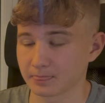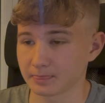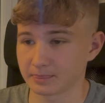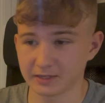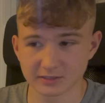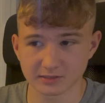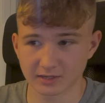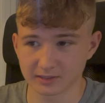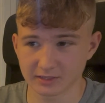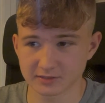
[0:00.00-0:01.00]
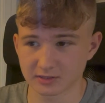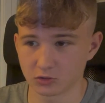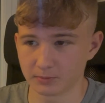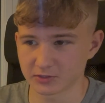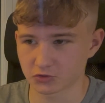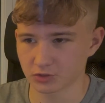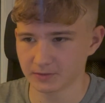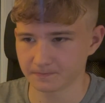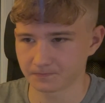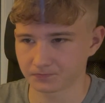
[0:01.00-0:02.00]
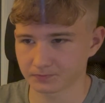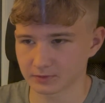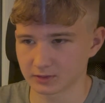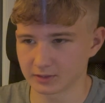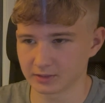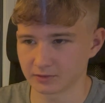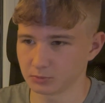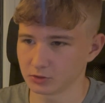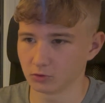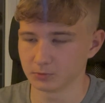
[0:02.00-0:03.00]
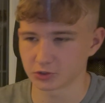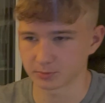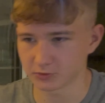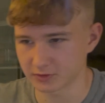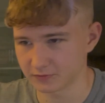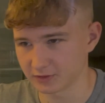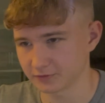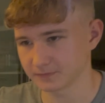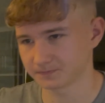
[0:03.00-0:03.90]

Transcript: That is, I guess, our best try, and I will go bishop to c5.